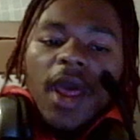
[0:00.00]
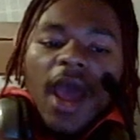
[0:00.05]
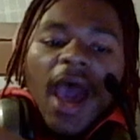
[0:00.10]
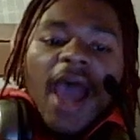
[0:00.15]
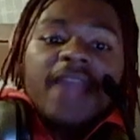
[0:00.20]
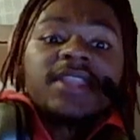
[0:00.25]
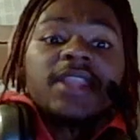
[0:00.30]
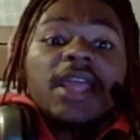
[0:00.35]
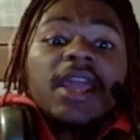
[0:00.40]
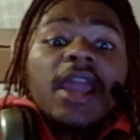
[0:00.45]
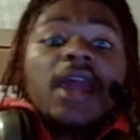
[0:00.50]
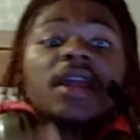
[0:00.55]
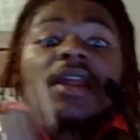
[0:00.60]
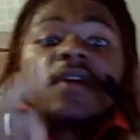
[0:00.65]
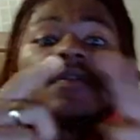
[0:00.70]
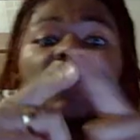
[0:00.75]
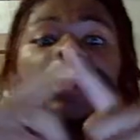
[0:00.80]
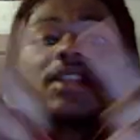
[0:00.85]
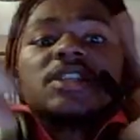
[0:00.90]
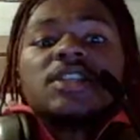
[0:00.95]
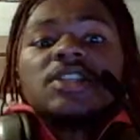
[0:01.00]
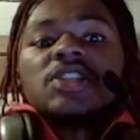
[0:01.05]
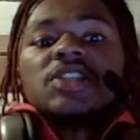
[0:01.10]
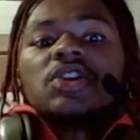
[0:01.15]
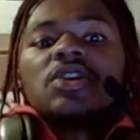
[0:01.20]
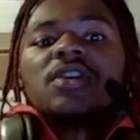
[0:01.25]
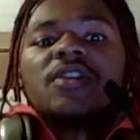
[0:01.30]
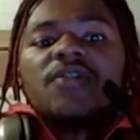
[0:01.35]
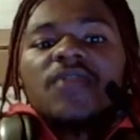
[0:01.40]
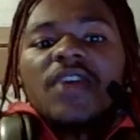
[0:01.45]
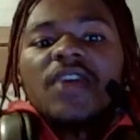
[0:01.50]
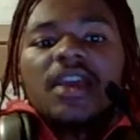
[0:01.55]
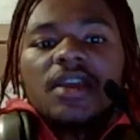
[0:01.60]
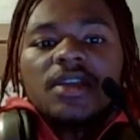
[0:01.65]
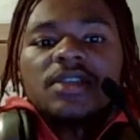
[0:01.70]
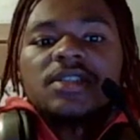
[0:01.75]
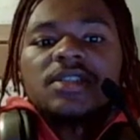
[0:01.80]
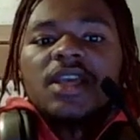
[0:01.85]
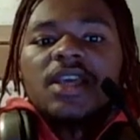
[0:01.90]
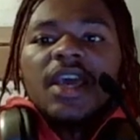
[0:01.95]
I did could have led to certain
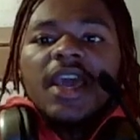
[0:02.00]
things.